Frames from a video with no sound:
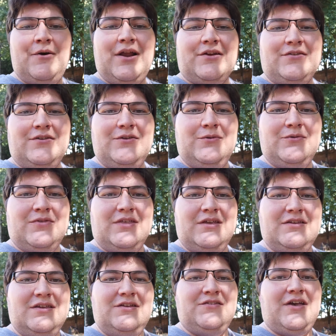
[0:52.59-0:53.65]
I would actually use the
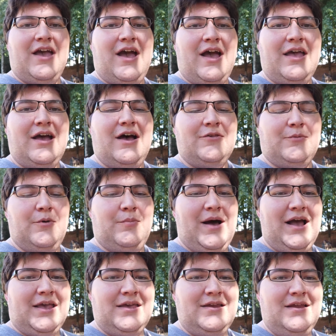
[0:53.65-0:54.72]
DJI Osmo
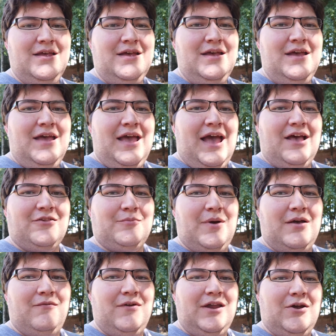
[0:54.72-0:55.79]
Pocket as
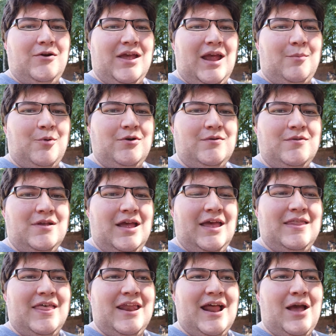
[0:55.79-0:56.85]
my video camera,
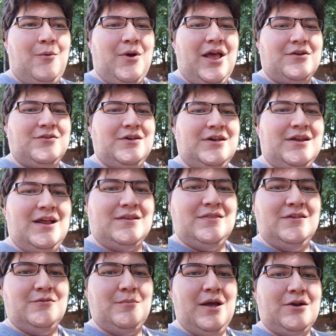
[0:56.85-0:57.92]
and then I would actually connect
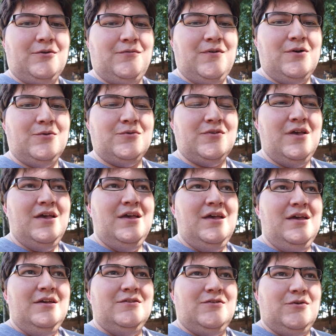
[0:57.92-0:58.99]
these microphones
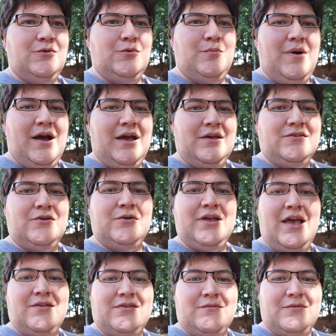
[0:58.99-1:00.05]
to my
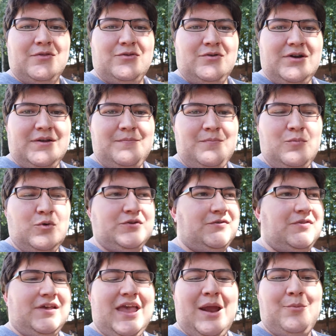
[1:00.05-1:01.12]
Sony a7 III, which
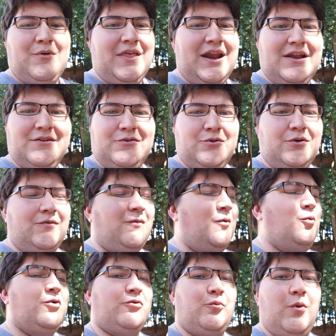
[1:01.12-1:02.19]
is the camera that I just sort
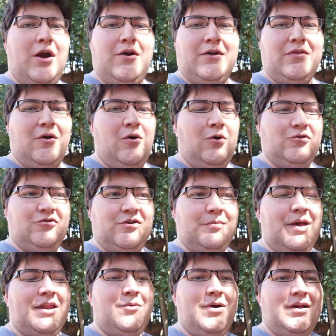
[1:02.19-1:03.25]
of was wearing the whole
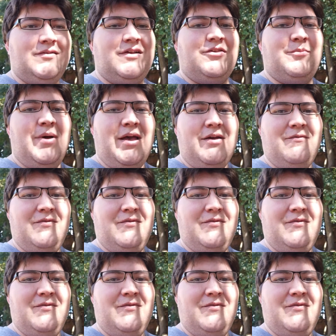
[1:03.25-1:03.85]
trip anyway, because that's my